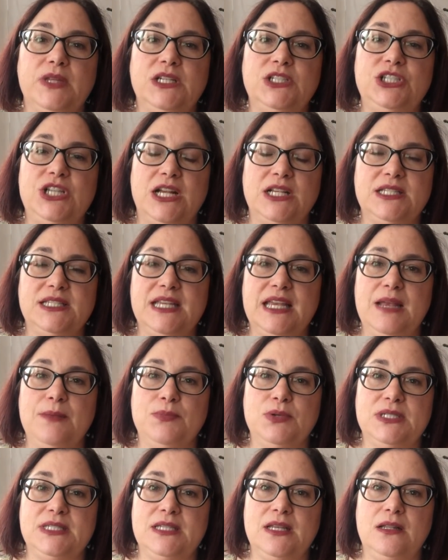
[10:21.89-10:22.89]
Chelsea and
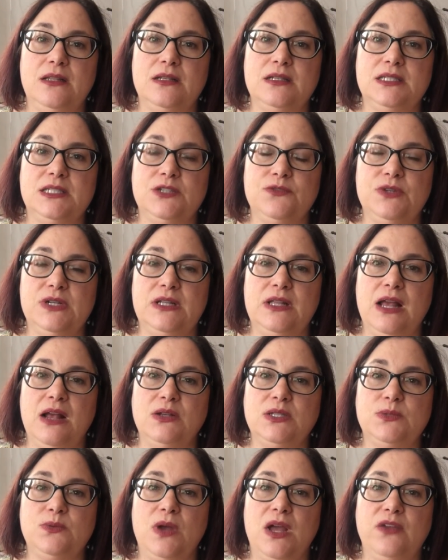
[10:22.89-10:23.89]
Priscilla's The Real
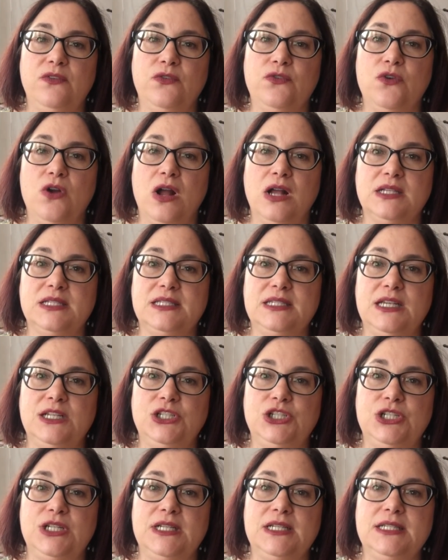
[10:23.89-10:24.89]
Housewife of Cross
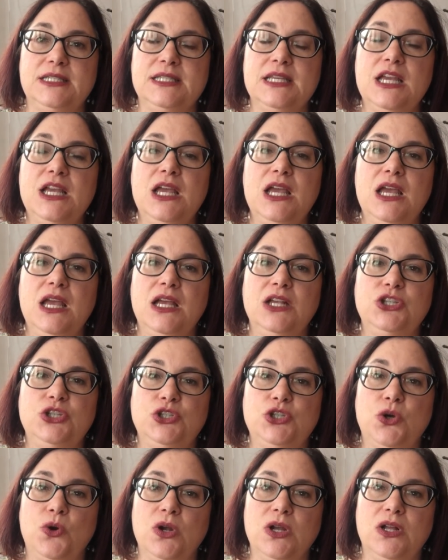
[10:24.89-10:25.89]
Stitches
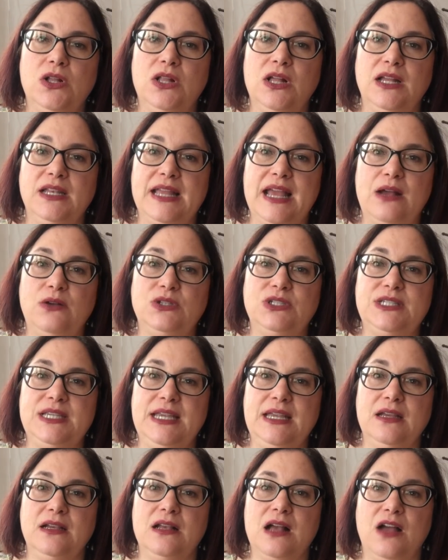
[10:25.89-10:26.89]
tutorial on how to
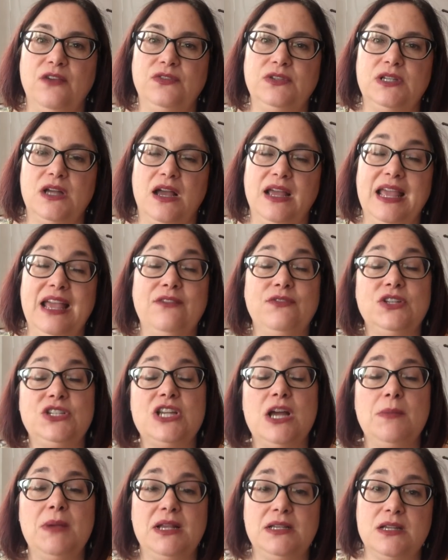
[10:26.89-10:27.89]
tea and coffee dye. Every
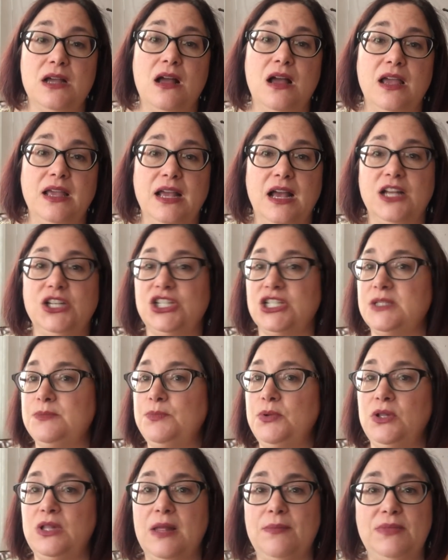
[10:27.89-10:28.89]
time I dye, I
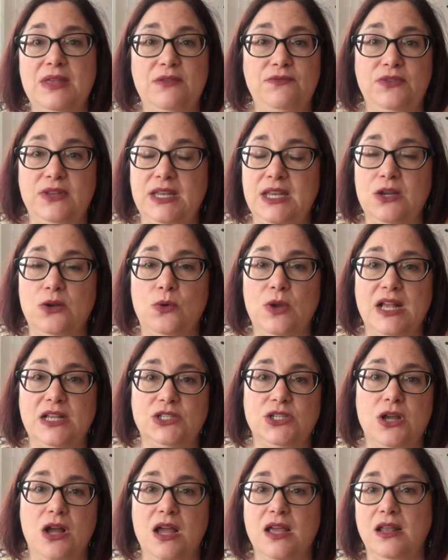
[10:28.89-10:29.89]
just pull up that video
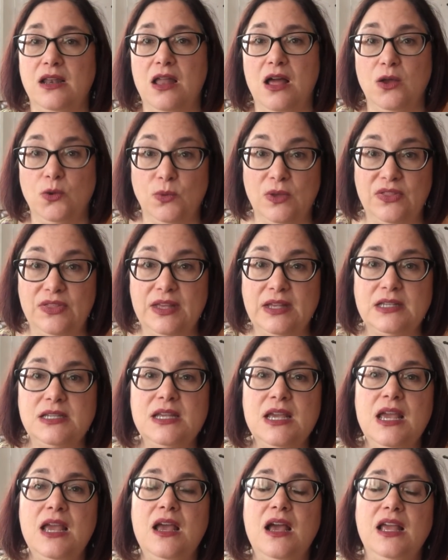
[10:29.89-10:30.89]
and dye along with it,
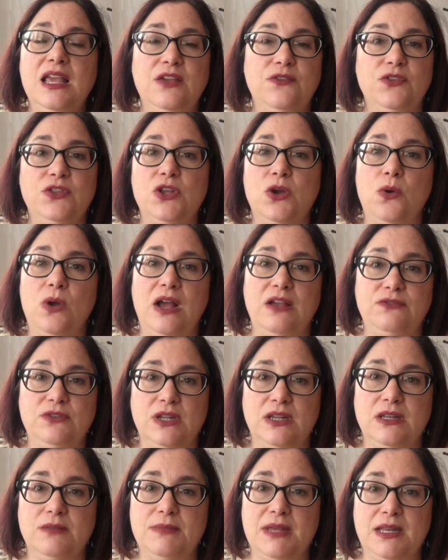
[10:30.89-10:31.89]
even though I've
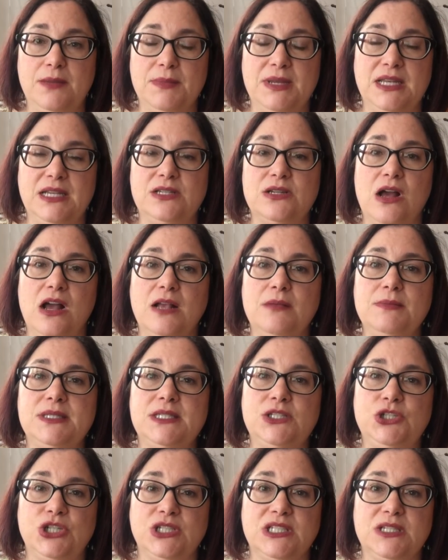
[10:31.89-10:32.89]
done it many, many
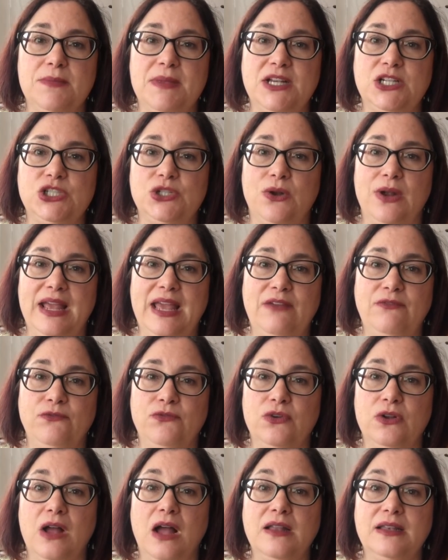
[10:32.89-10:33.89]
times, just to make sure I
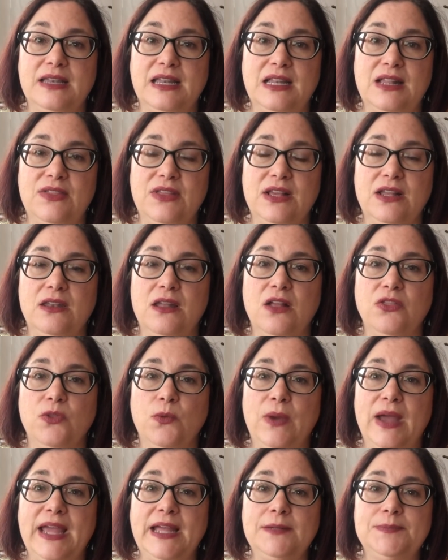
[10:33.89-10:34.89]
haven't forgotten anything along
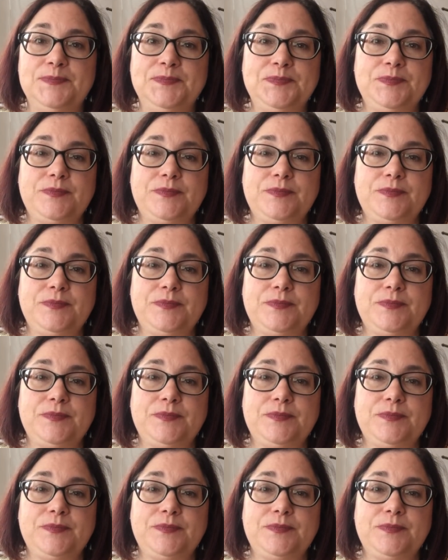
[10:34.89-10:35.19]
the way.